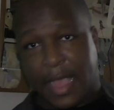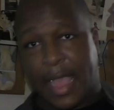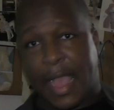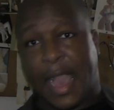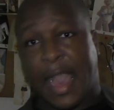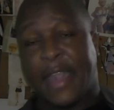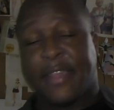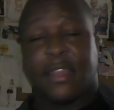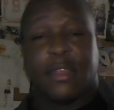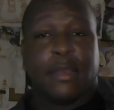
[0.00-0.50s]

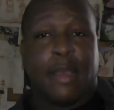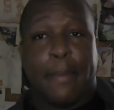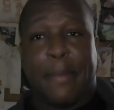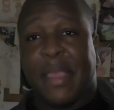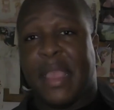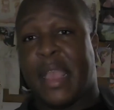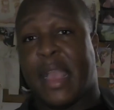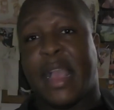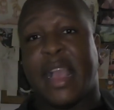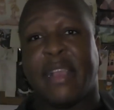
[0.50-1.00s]

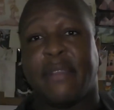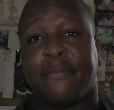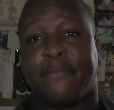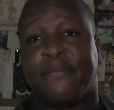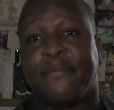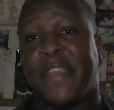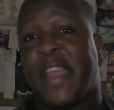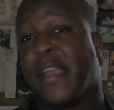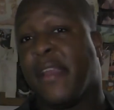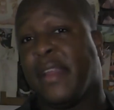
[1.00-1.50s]

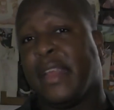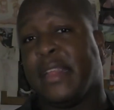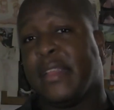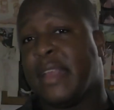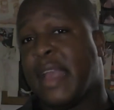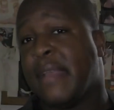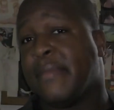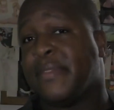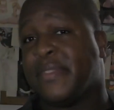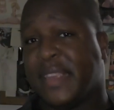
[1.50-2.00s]

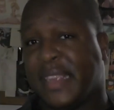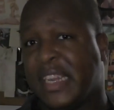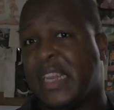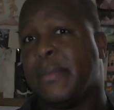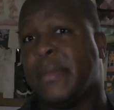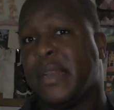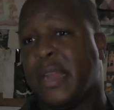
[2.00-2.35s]
I've seen them